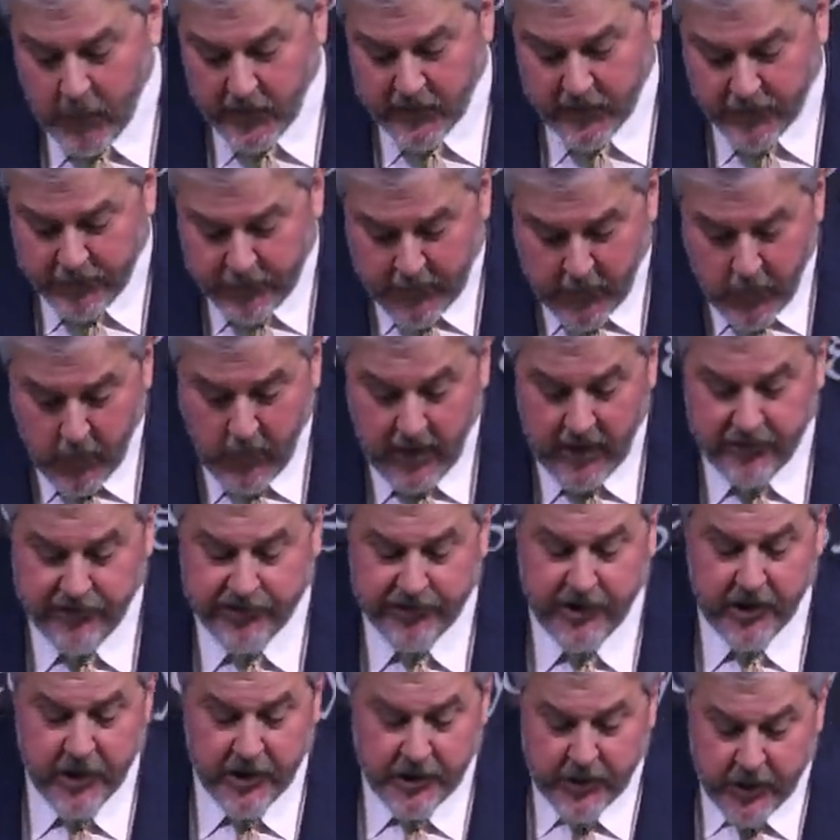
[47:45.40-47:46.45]
looks
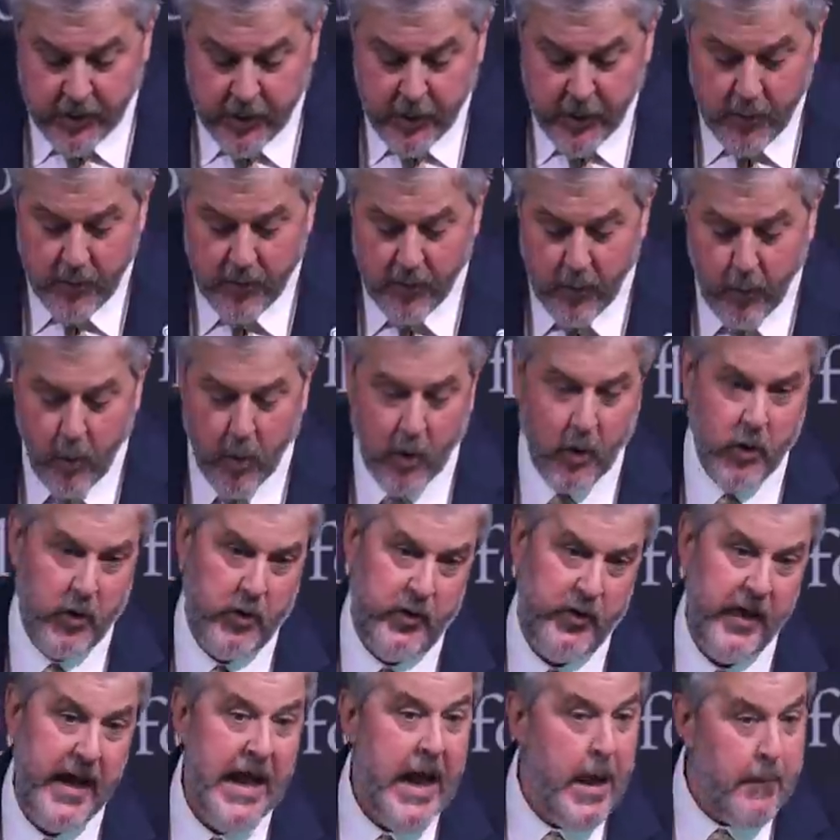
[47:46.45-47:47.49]
foolish to the
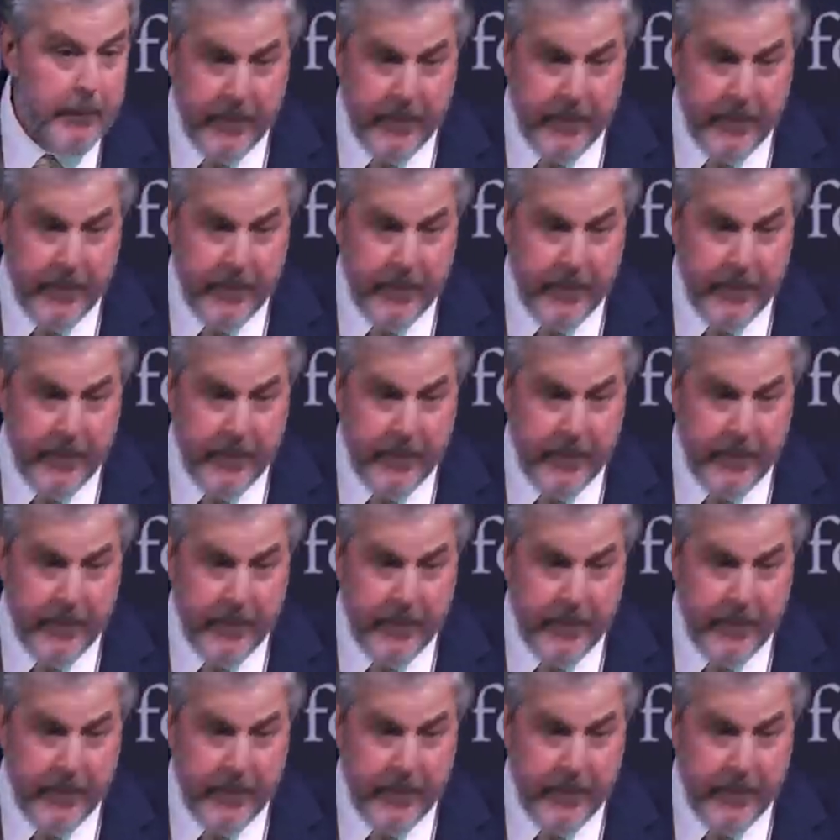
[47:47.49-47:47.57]
world.